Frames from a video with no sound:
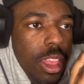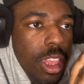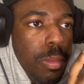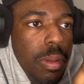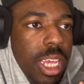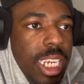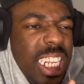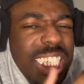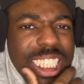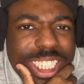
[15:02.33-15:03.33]
the place.
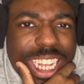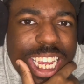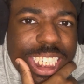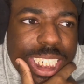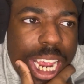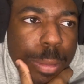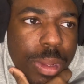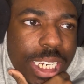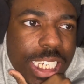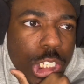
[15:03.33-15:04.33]
I think this is like a
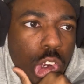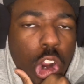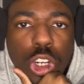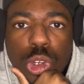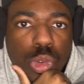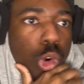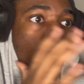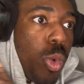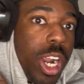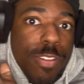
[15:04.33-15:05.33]
Japanese cartoon or
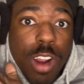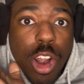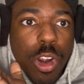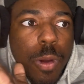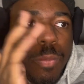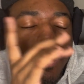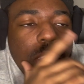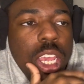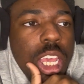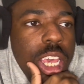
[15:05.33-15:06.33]
whatever. I don't know.
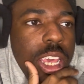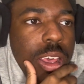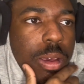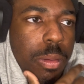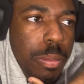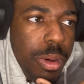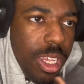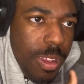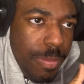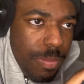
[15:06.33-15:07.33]

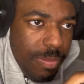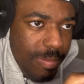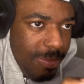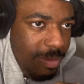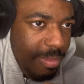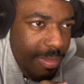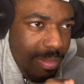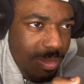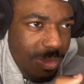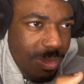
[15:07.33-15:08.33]
But
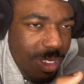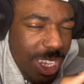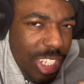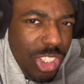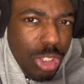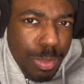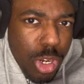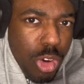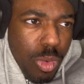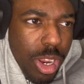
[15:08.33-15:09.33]
it's the
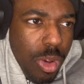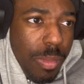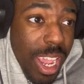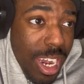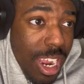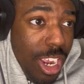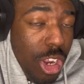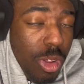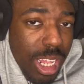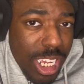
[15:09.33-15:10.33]
spirit realm. And I
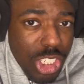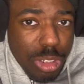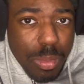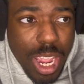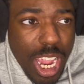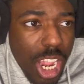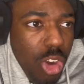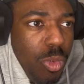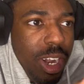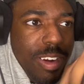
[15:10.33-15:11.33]
know like in Japan
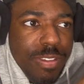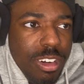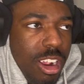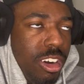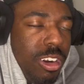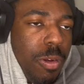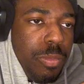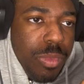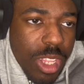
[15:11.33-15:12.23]
or whatever, I don't know.